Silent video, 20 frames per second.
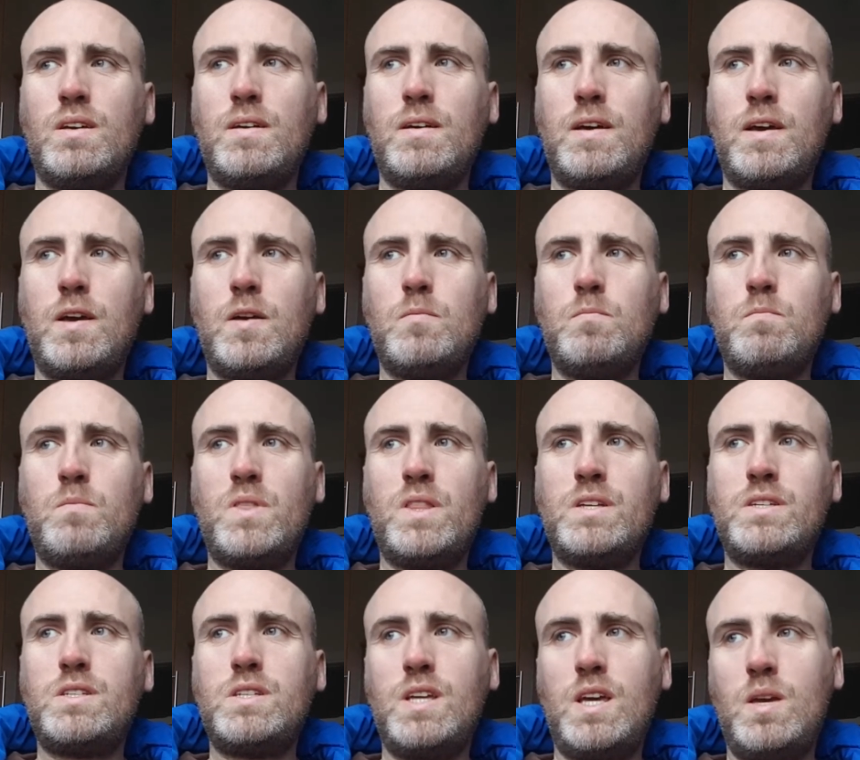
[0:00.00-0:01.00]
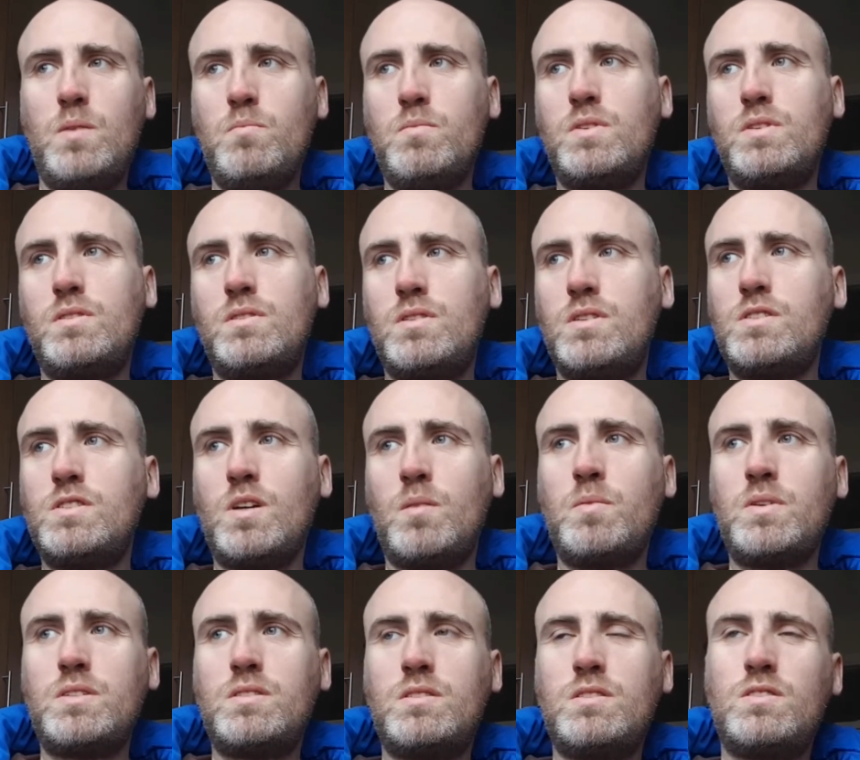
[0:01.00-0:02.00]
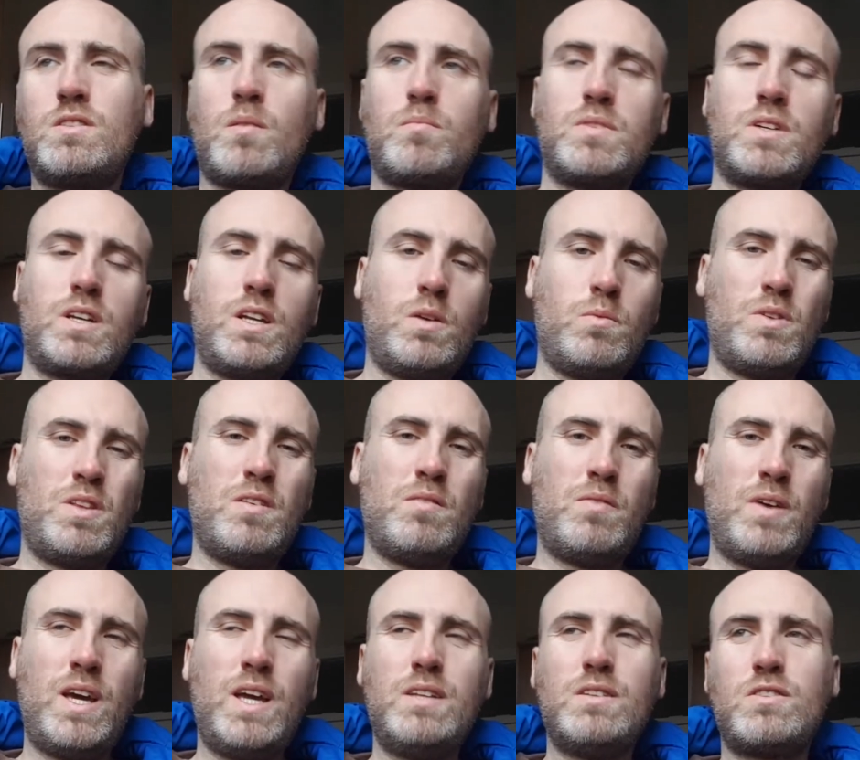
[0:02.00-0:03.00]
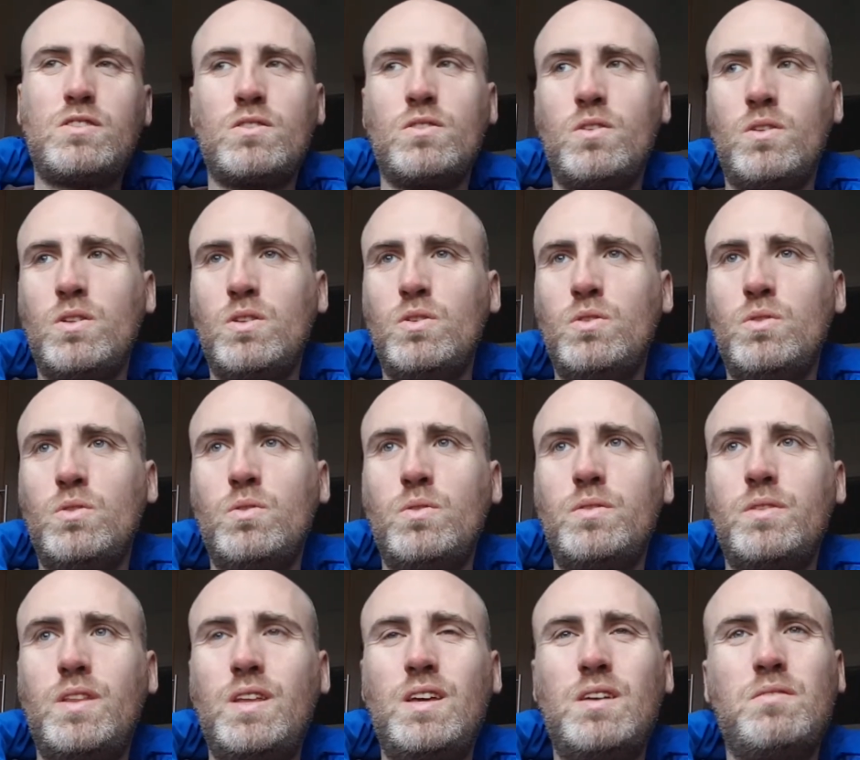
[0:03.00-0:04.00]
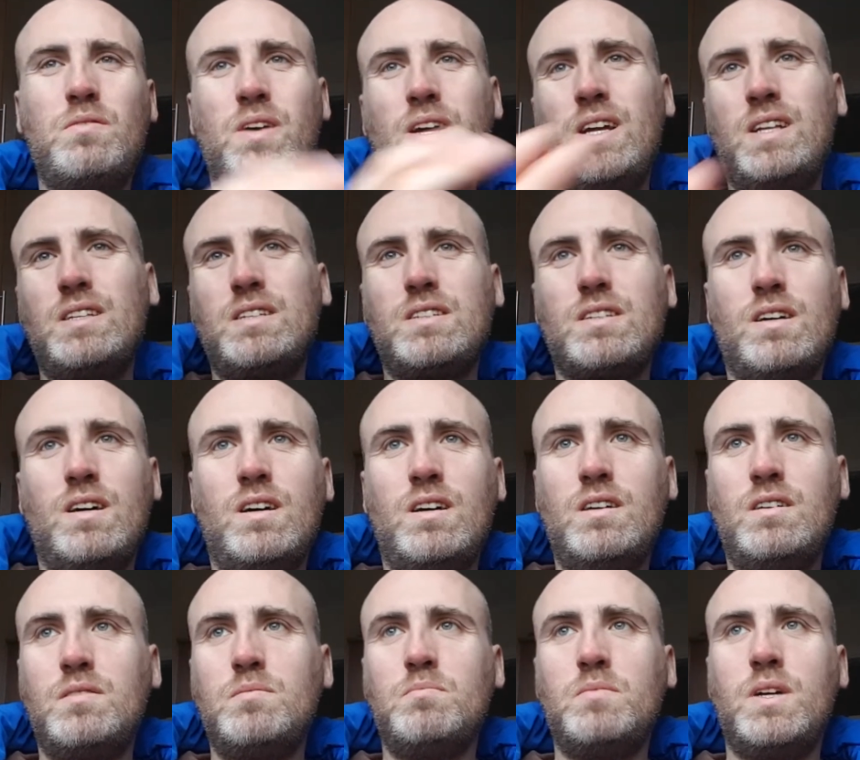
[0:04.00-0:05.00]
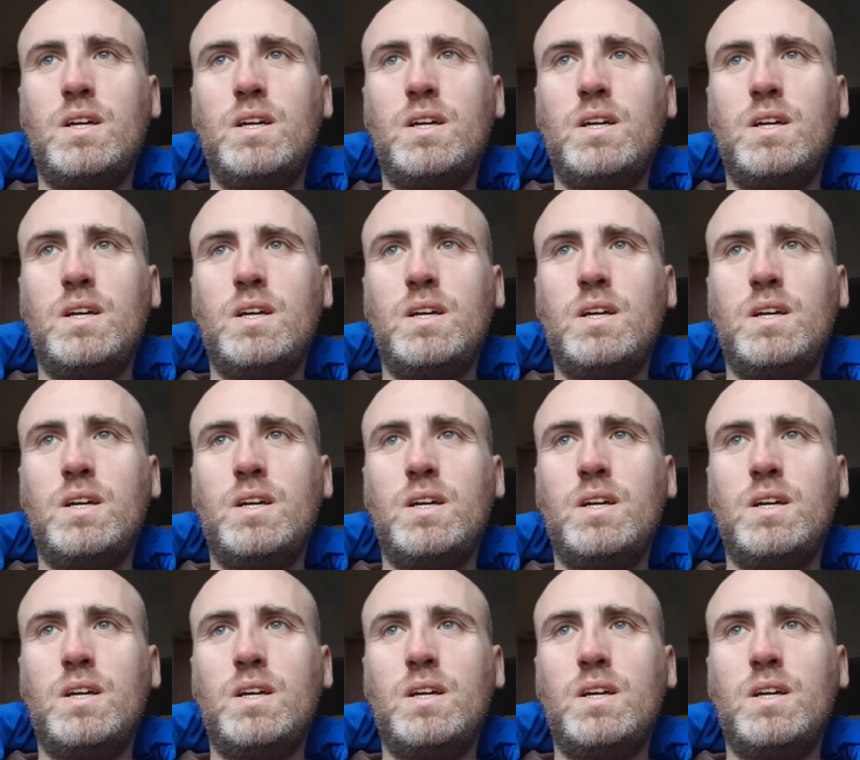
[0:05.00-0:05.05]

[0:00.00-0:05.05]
The same to some degree with events, although the events are,